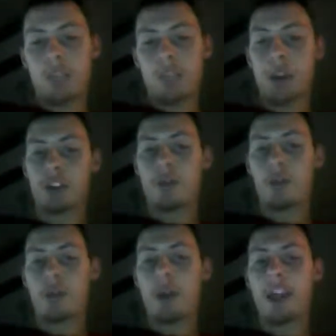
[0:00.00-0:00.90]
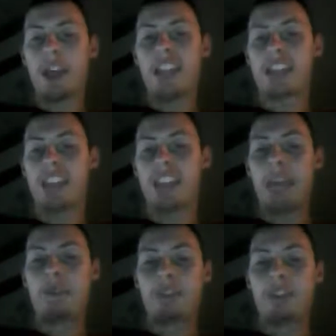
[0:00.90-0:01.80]
especially with the way they
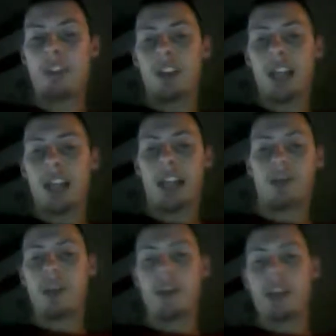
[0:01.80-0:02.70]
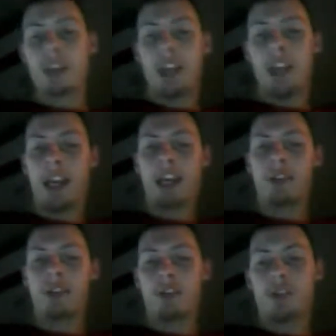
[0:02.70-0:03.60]
escaped last week.
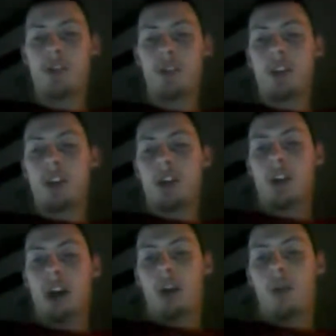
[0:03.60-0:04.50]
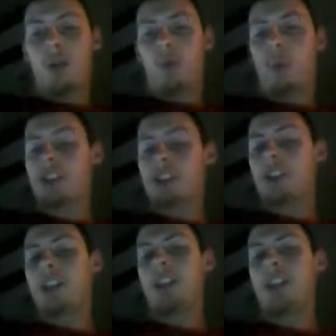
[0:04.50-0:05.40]
And
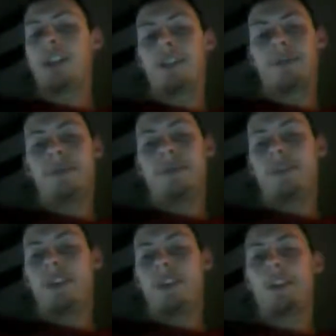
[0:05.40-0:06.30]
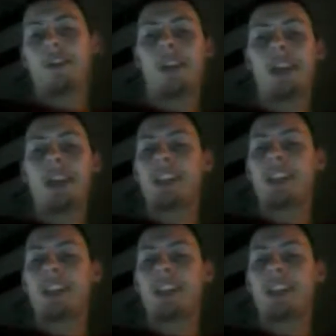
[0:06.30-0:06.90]
Washington, they're really